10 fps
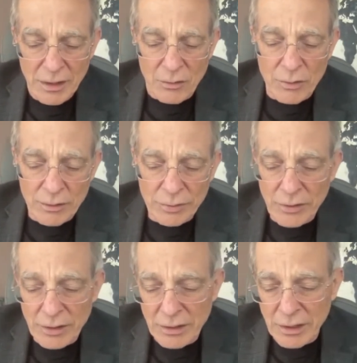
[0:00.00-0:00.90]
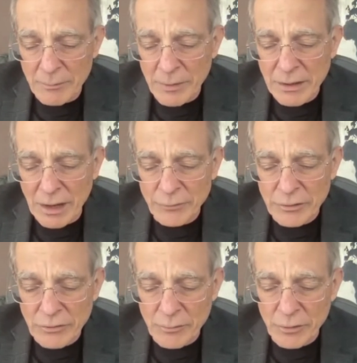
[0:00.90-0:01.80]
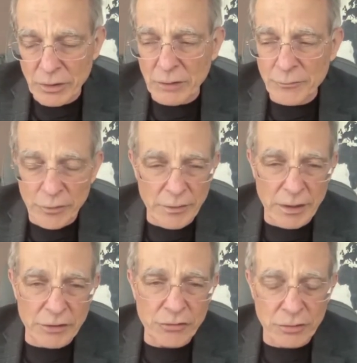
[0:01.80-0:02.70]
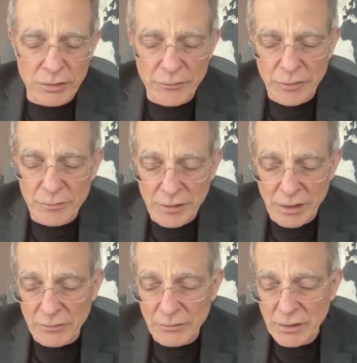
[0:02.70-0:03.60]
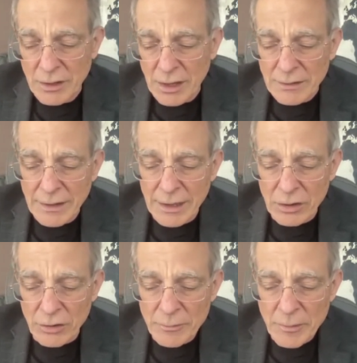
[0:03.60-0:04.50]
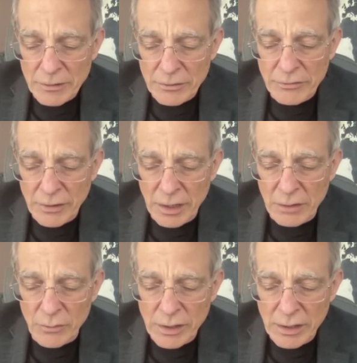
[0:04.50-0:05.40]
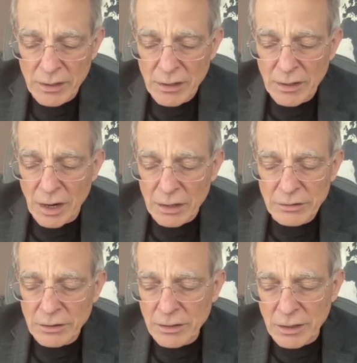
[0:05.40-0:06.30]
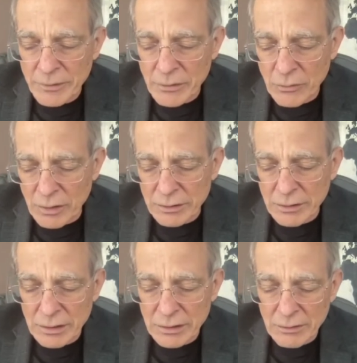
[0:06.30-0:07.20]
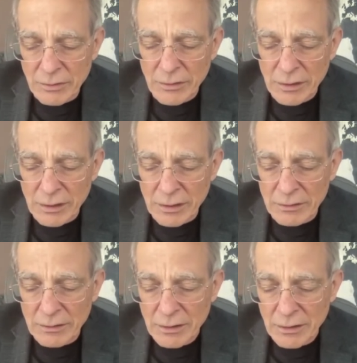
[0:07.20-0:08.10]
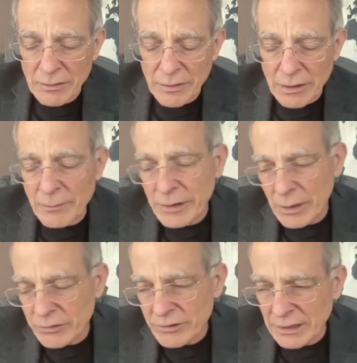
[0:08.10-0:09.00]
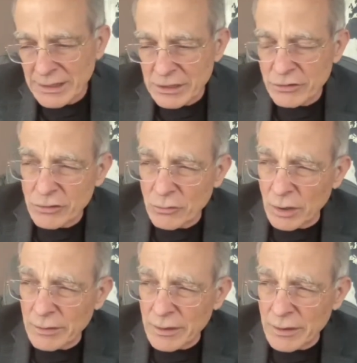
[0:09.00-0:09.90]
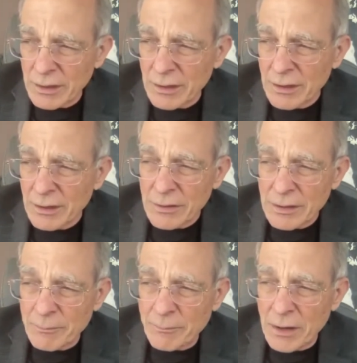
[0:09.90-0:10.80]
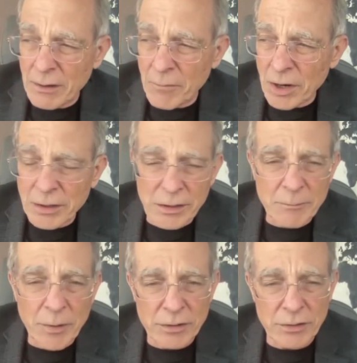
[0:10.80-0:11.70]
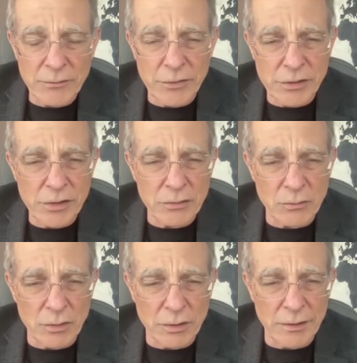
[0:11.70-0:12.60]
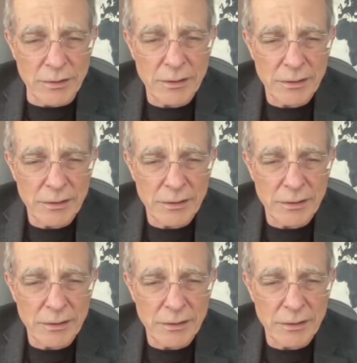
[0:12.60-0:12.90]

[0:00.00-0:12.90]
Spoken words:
with at a big conference they're putting on internally for themselves. And they had all their partners there. And our little company won the company I was selling into won the Marketing Partner of the Year award.